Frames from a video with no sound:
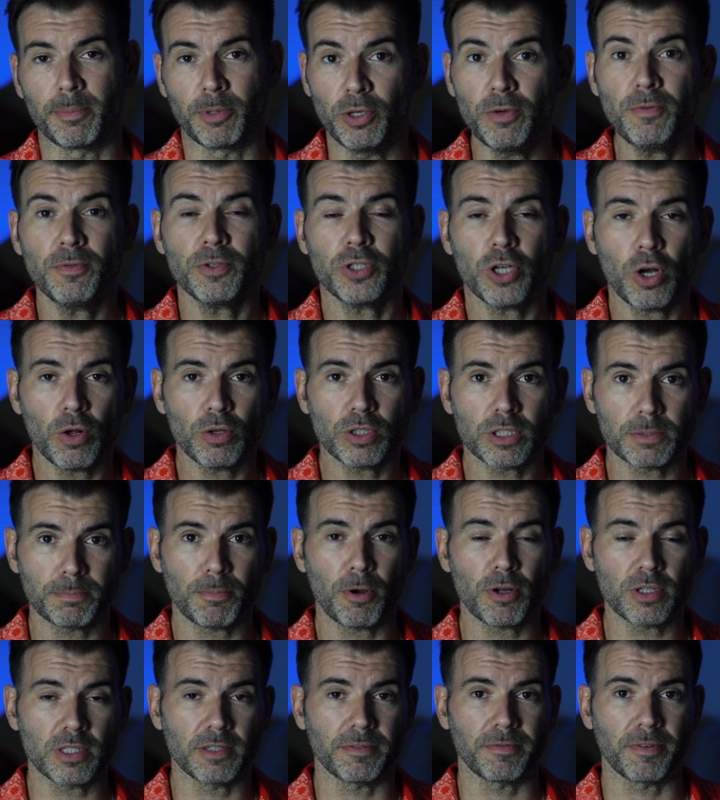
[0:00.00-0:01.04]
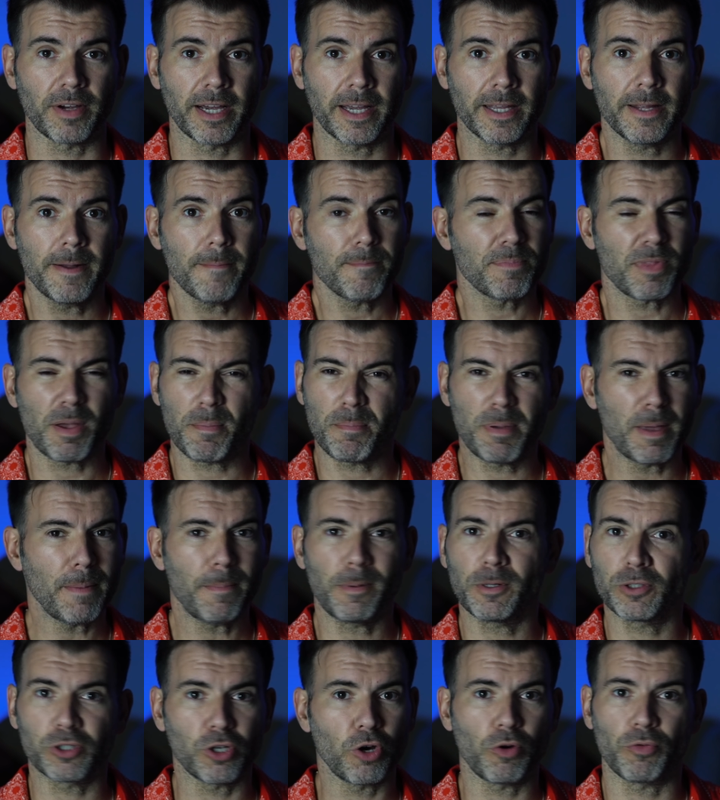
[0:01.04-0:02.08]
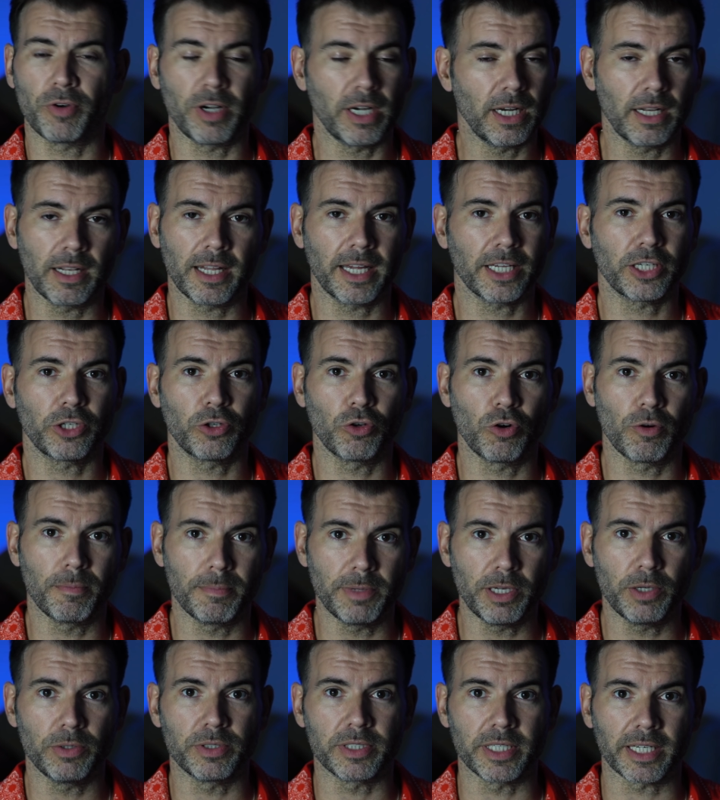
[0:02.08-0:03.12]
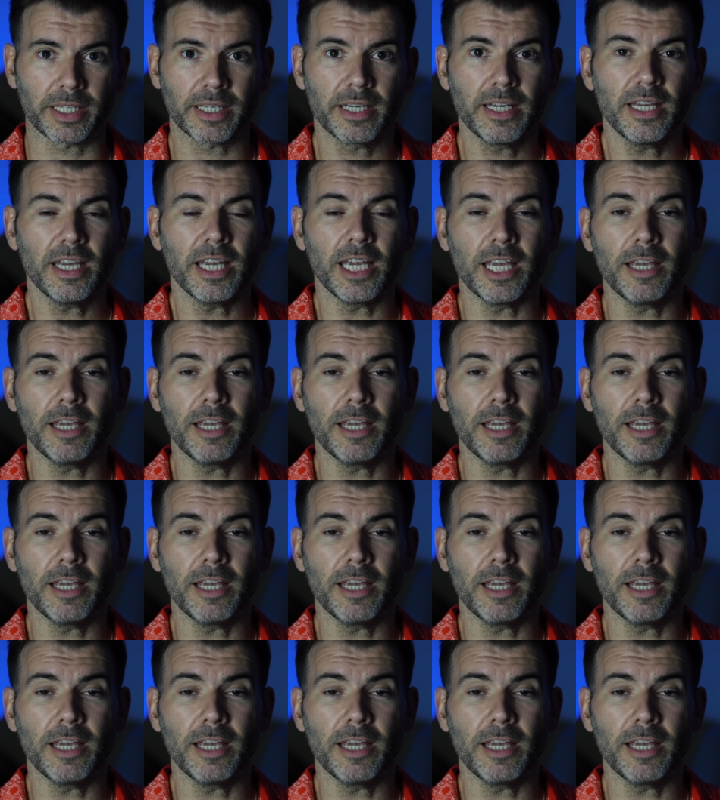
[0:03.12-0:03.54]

You've told Spotify that people don't really like your music.